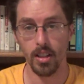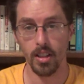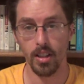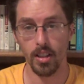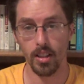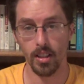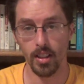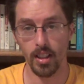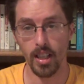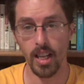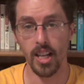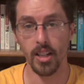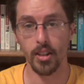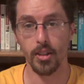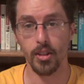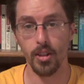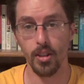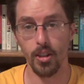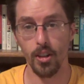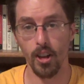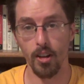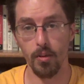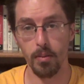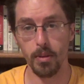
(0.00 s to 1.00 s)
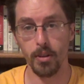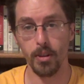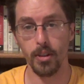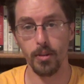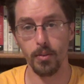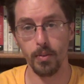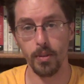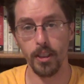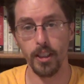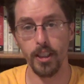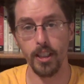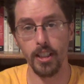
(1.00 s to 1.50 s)
the lawsuit
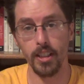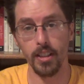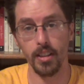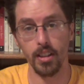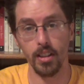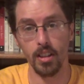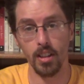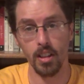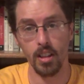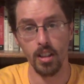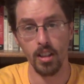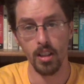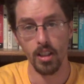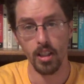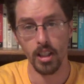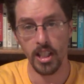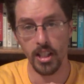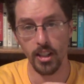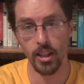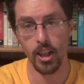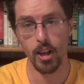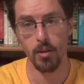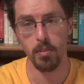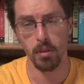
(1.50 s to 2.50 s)
between Terry